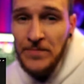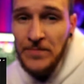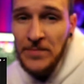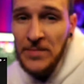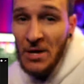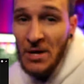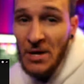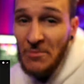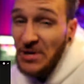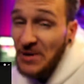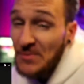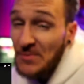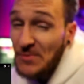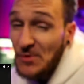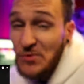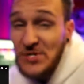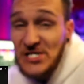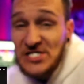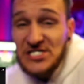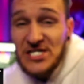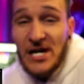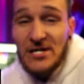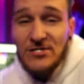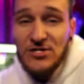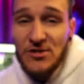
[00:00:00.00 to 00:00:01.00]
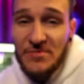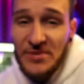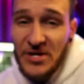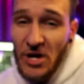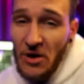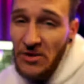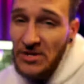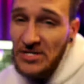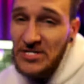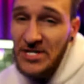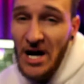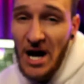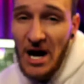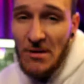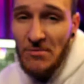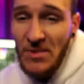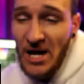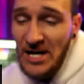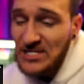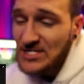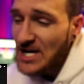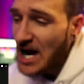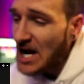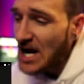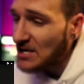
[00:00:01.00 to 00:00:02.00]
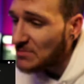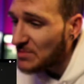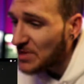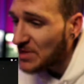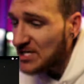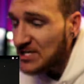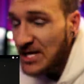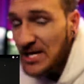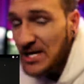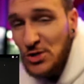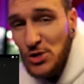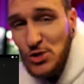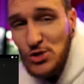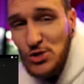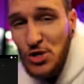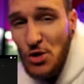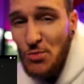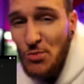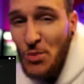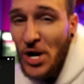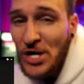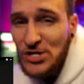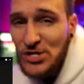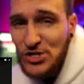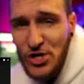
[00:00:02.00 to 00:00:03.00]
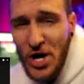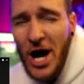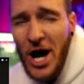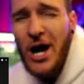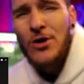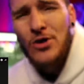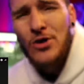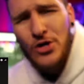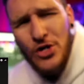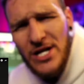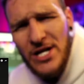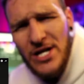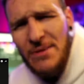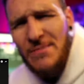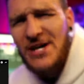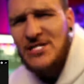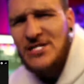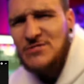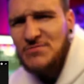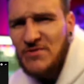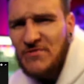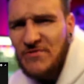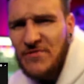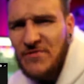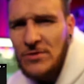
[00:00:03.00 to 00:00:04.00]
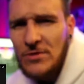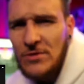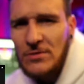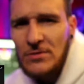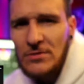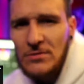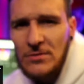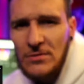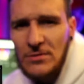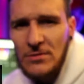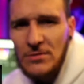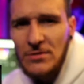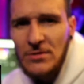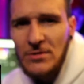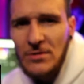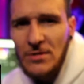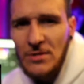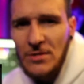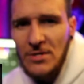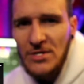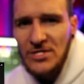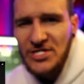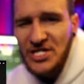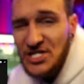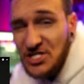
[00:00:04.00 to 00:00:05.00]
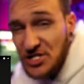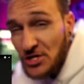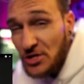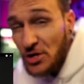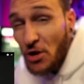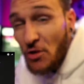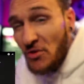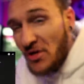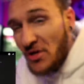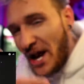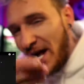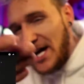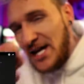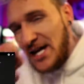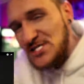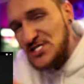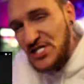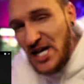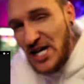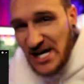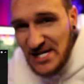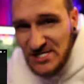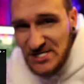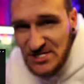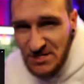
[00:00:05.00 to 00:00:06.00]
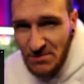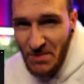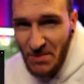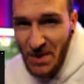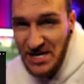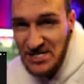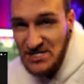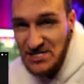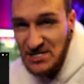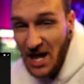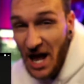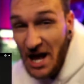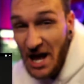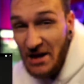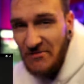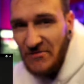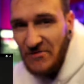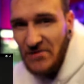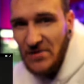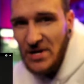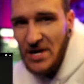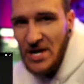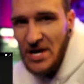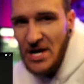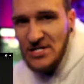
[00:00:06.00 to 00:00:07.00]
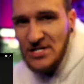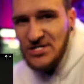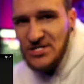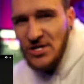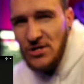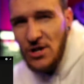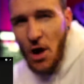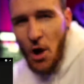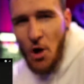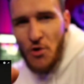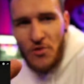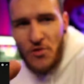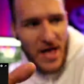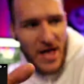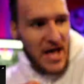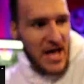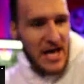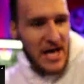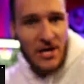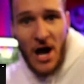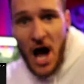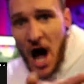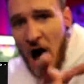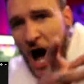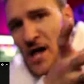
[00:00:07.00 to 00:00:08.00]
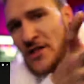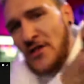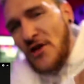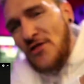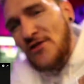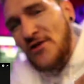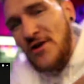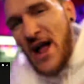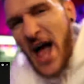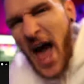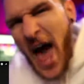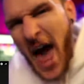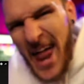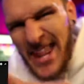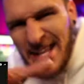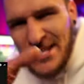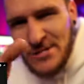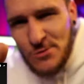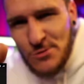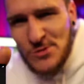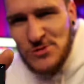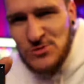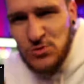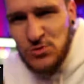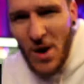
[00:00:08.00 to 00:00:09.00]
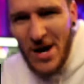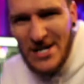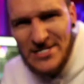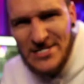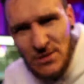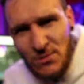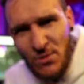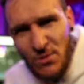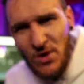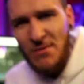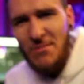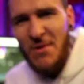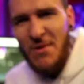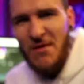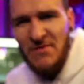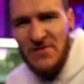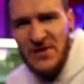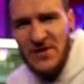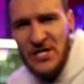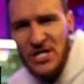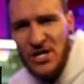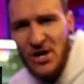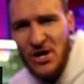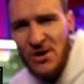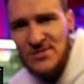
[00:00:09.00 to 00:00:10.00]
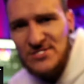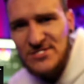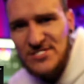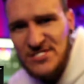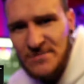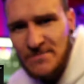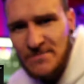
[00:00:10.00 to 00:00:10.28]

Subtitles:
People reach out to me all the time like, Tyler, man, thank you so much. You know how good that makes me feel? Just to know that I could change somebody's life. To know that another addict was watching one of my videos.